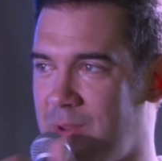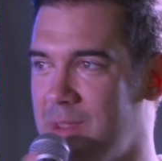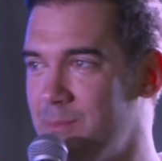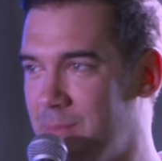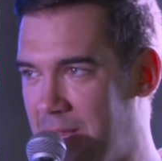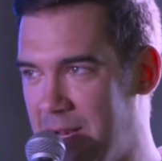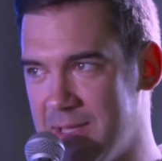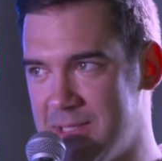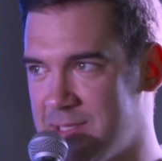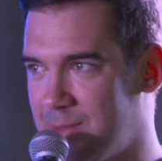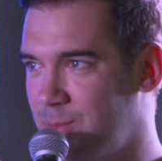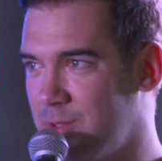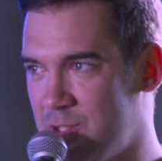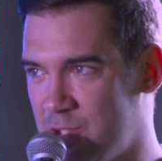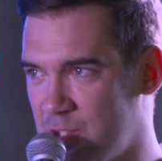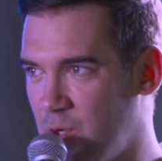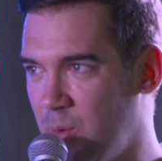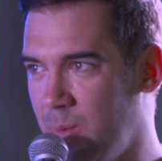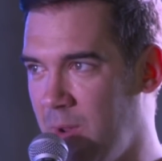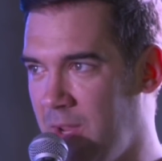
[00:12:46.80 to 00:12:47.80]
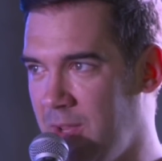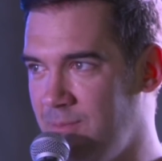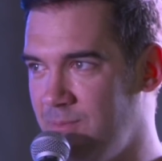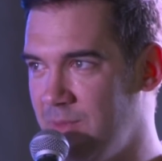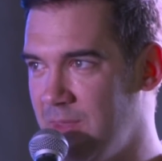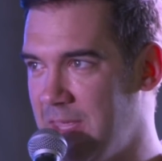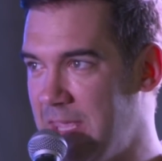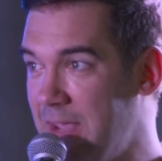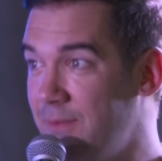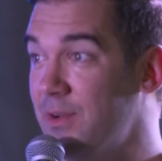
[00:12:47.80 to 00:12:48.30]
to three minutes, I'm
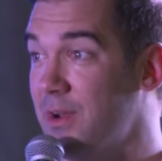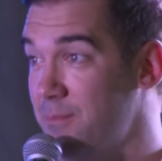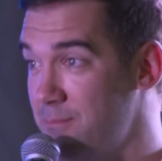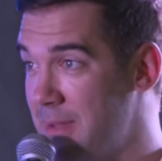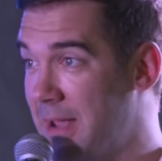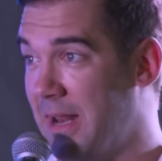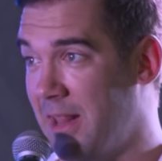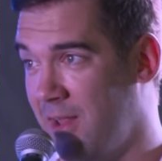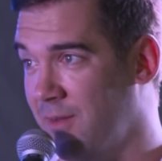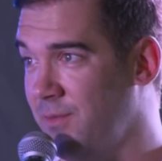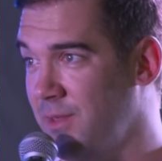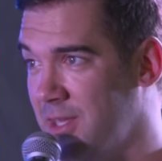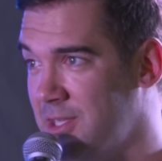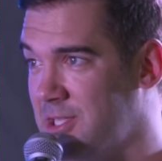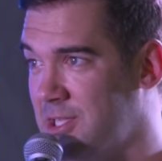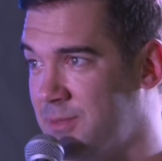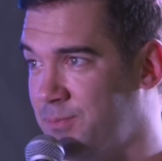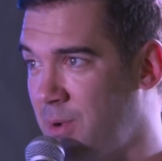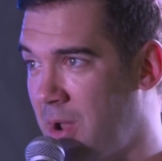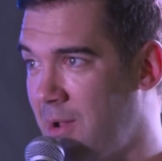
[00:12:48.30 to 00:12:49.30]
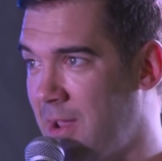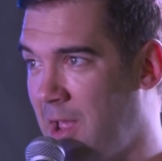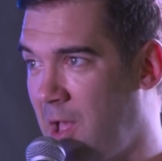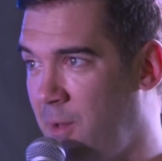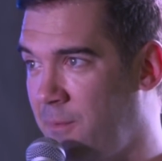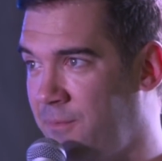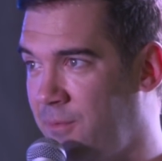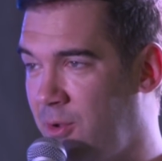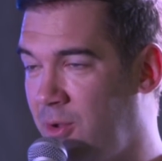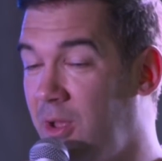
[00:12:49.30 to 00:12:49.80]
assuming, yep. even a minute of this is probably
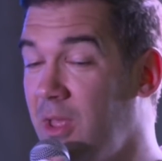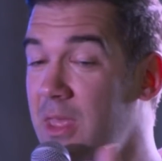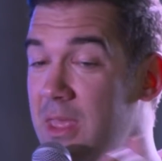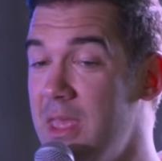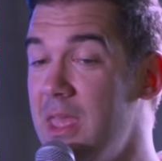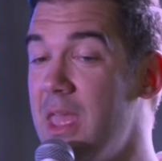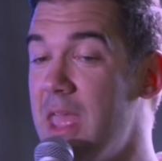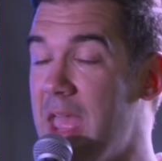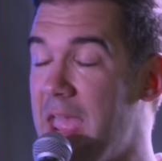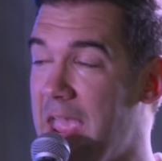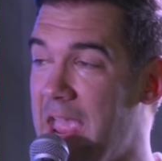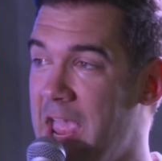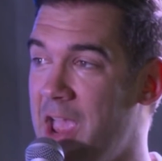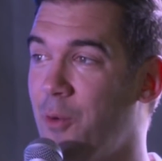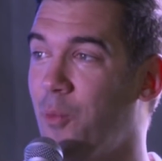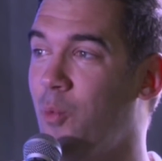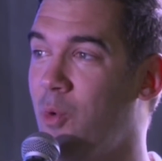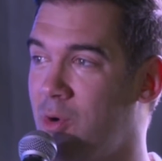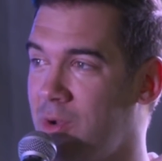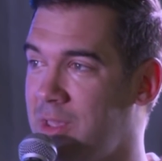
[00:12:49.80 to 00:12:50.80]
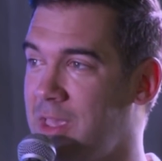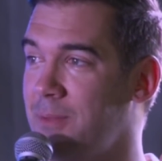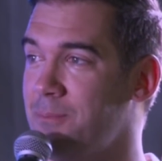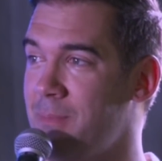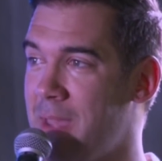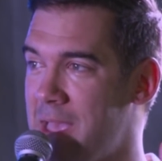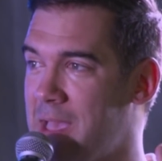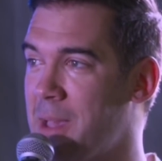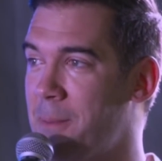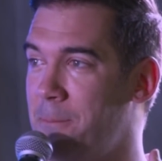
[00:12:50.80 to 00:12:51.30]
helpful. It will
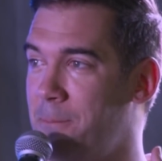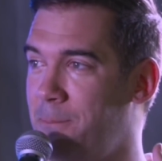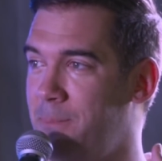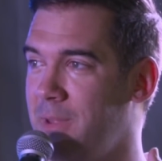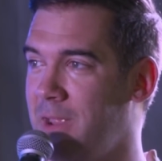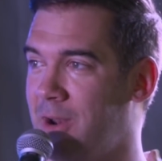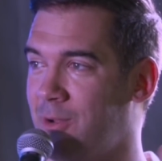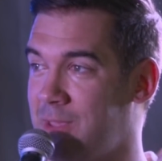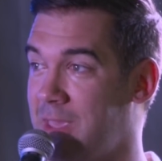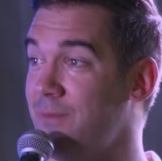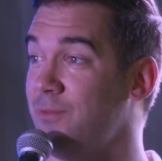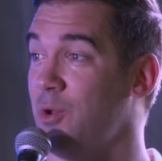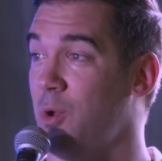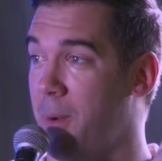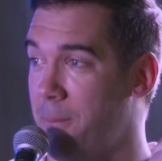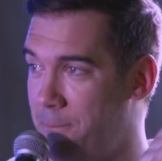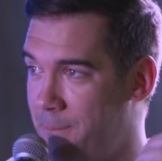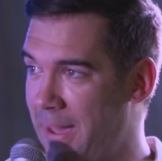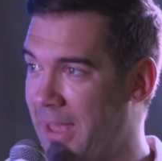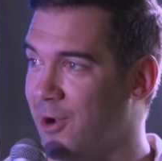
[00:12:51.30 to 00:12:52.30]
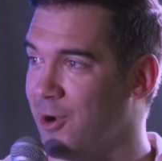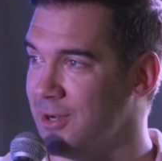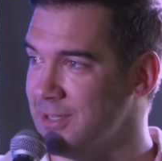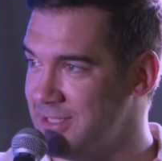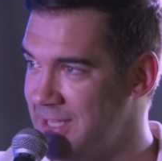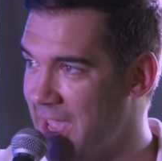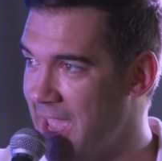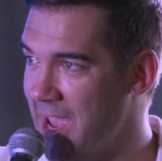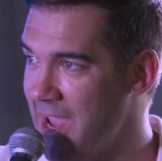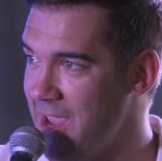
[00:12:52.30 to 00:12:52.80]
make a, it'll give you a
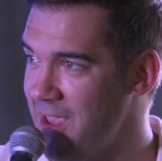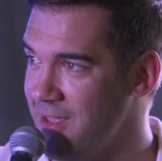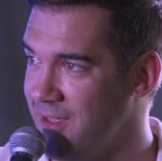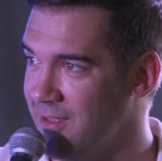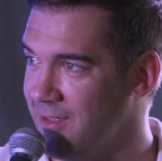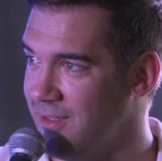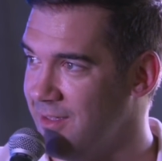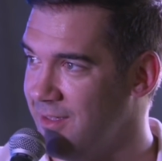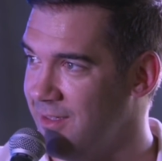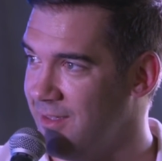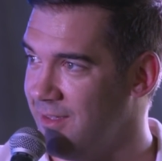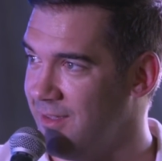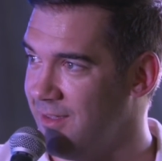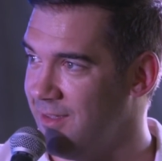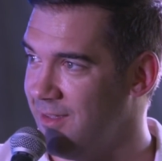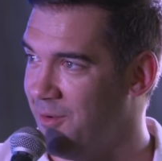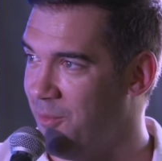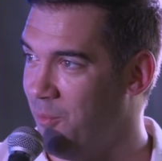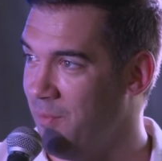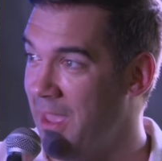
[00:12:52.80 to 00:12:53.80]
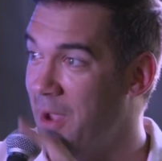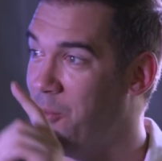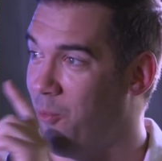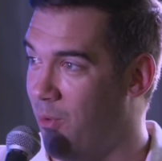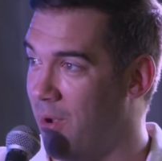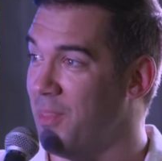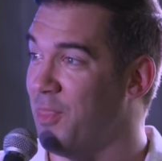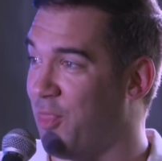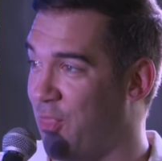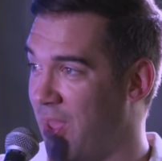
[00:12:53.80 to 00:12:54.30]
better day. That
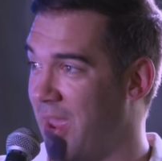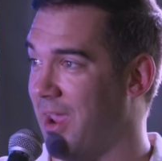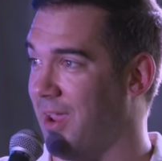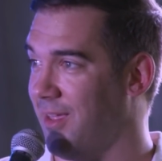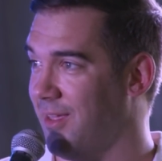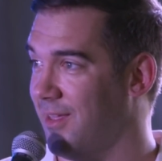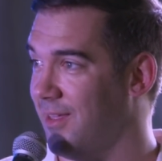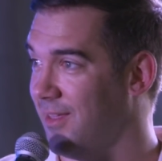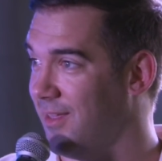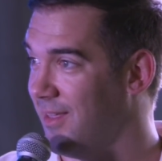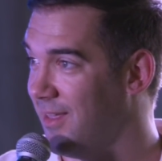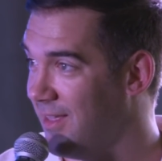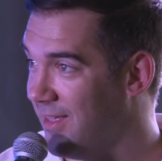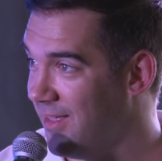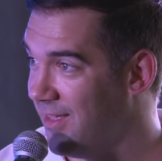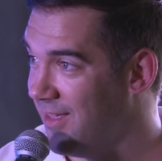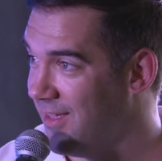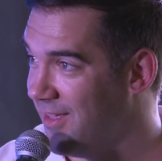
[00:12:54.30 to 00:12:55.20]
Una- one unequivocally,